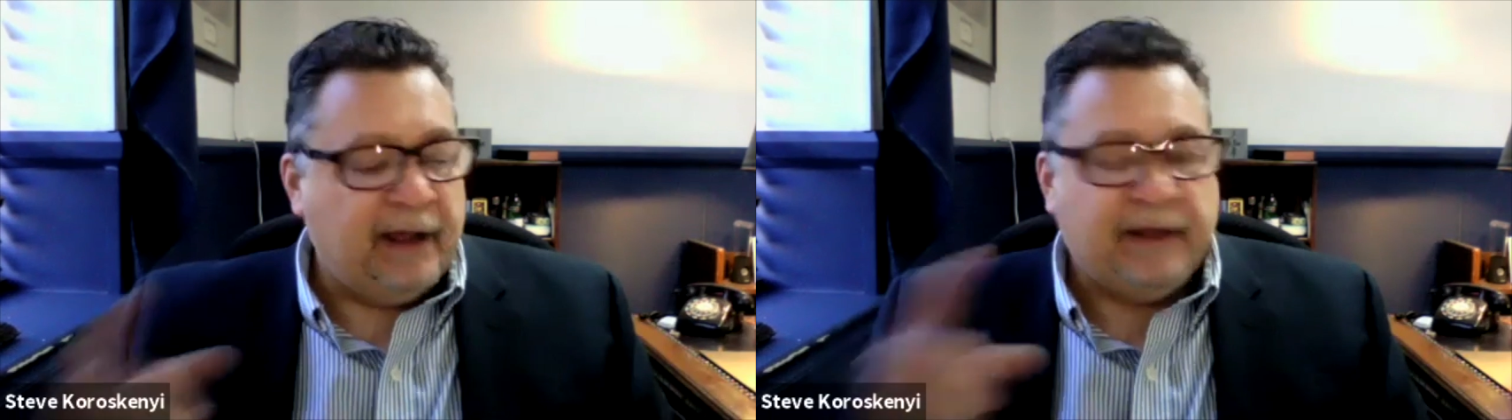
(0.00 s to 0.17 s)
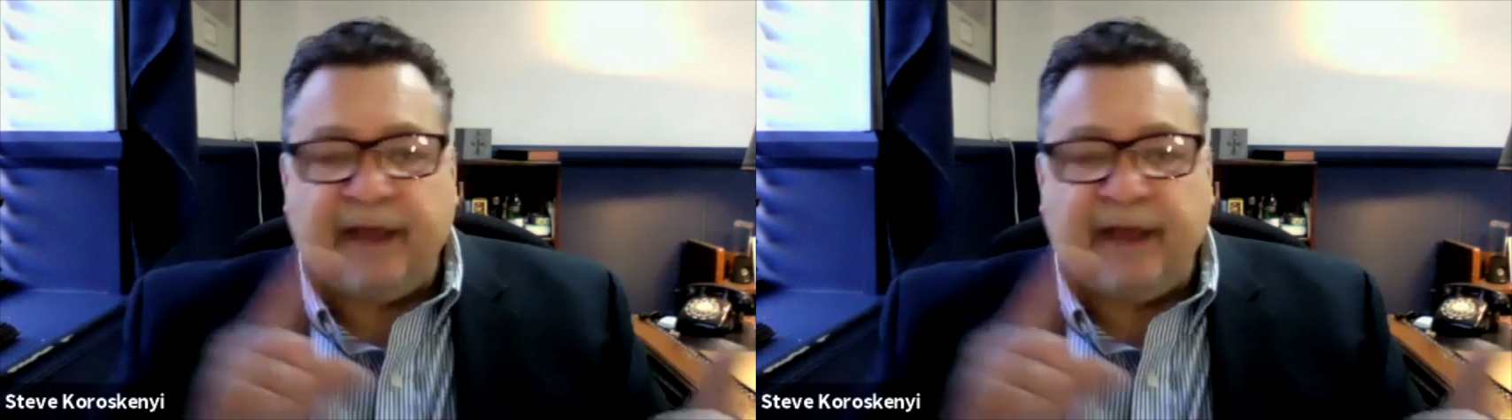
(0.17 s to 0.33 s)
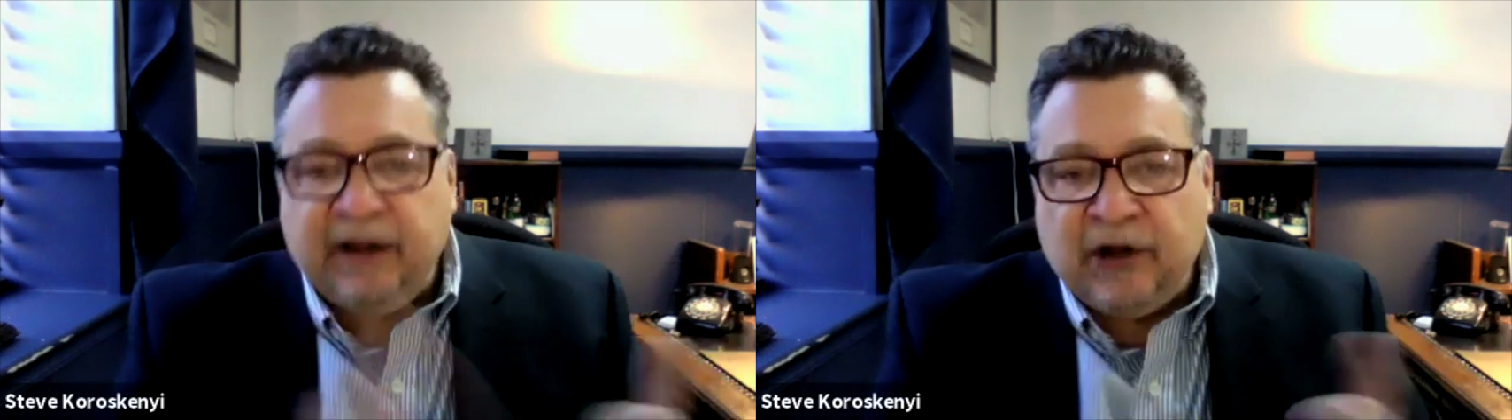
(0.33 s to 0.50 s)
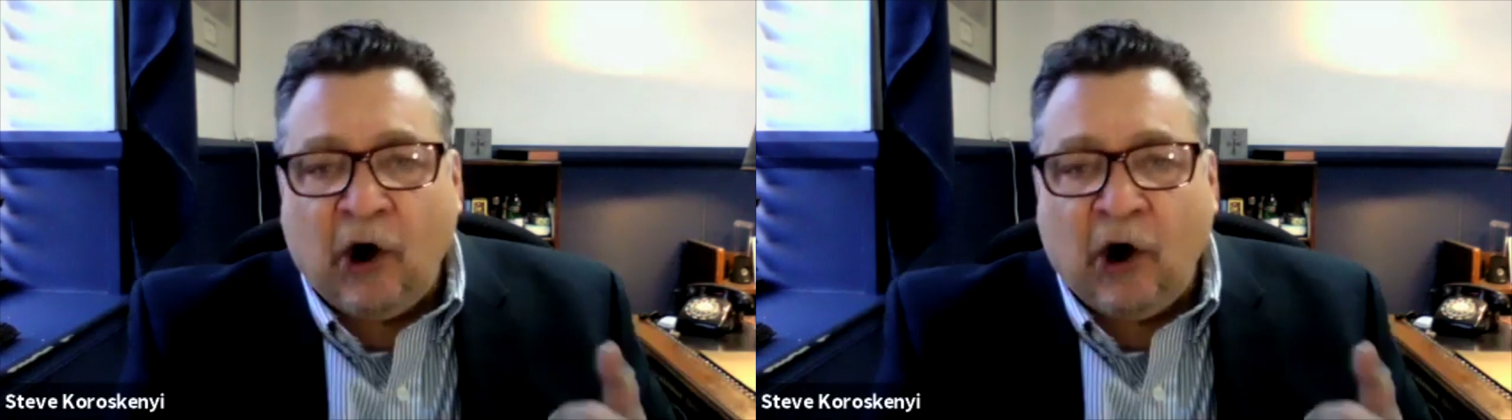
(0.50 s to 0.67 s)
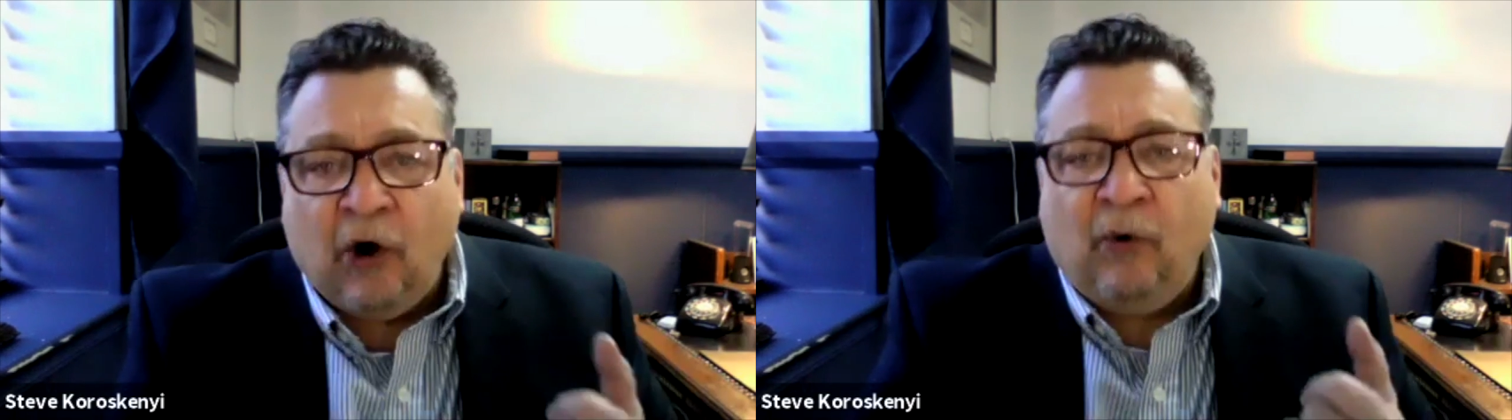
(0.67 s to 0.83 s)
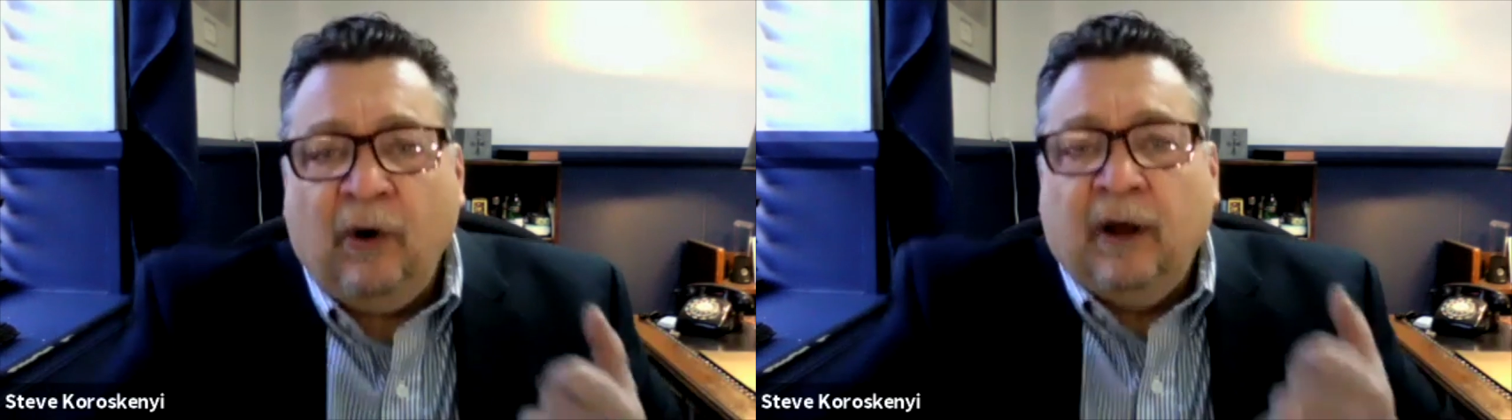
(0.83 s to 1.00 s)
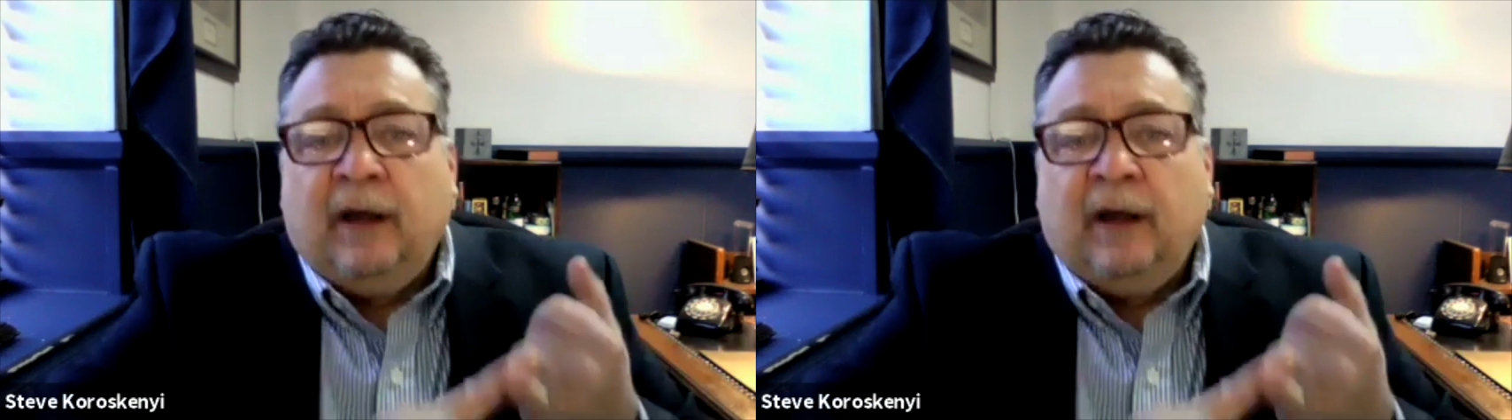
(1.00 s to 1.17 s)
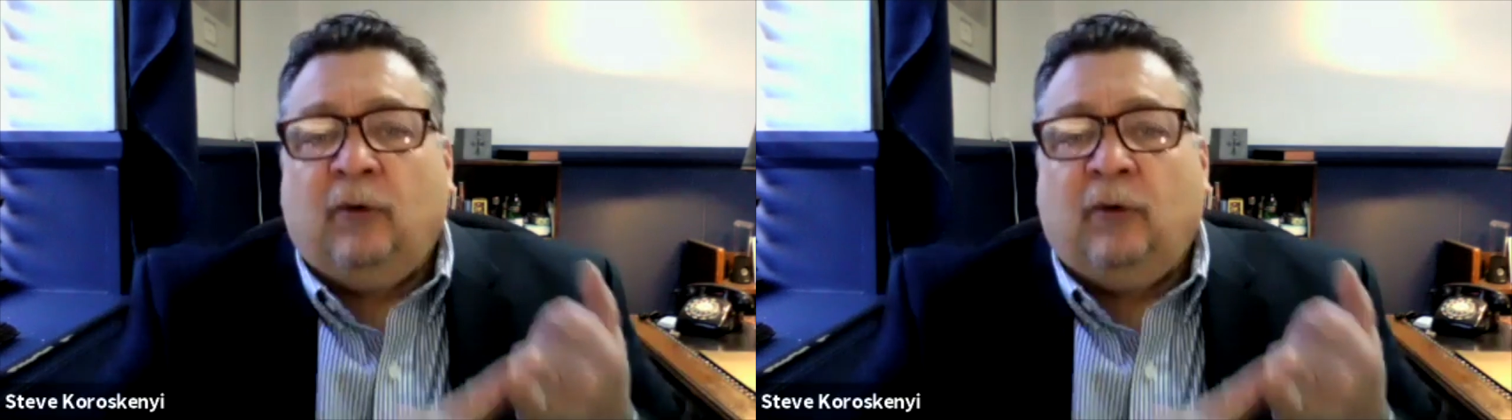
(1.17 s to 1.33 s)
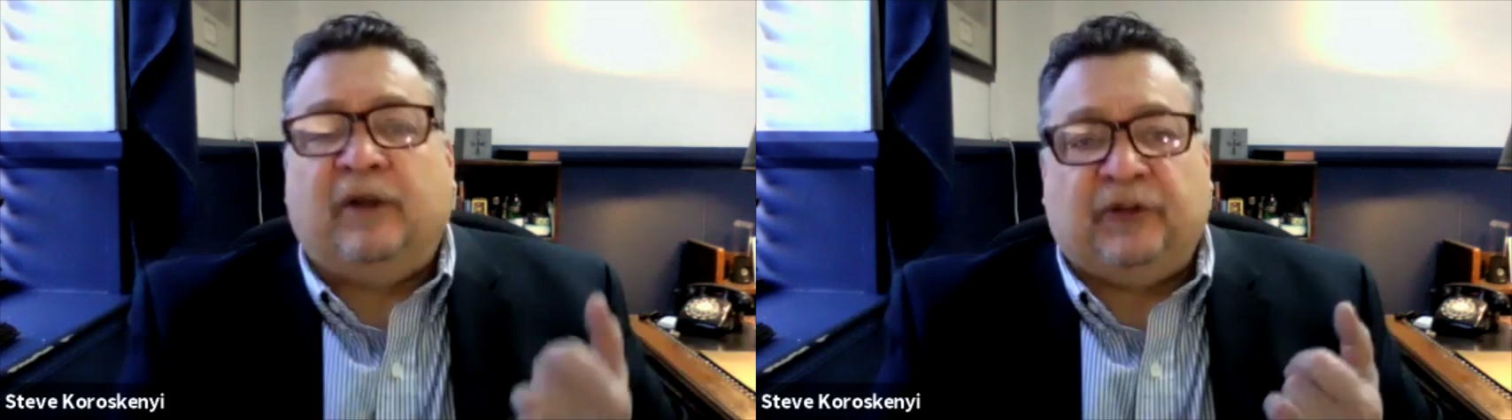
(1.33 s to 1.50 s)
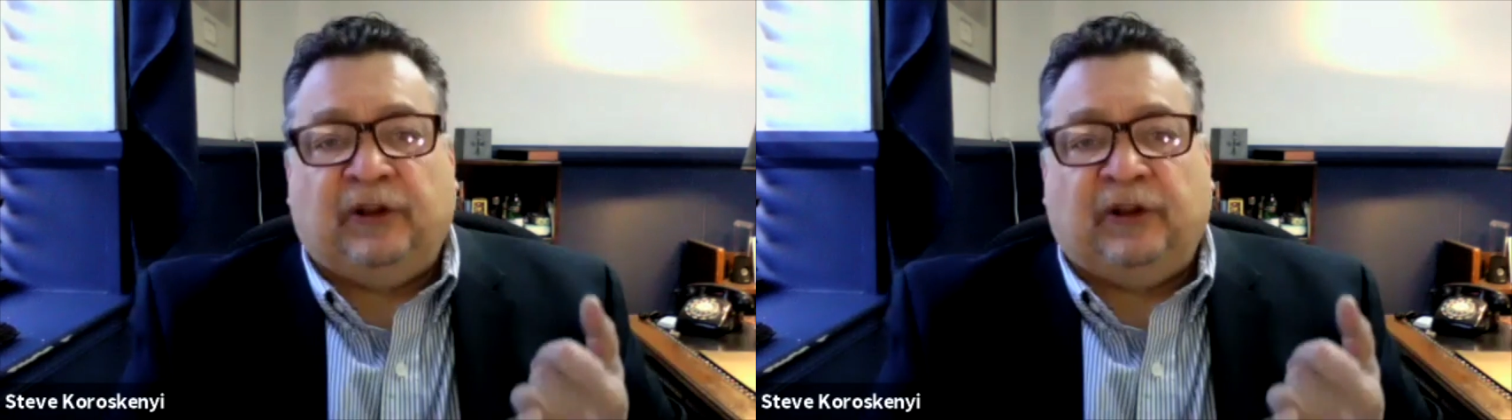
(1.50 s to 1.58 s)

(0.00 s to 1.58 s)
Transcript: They know what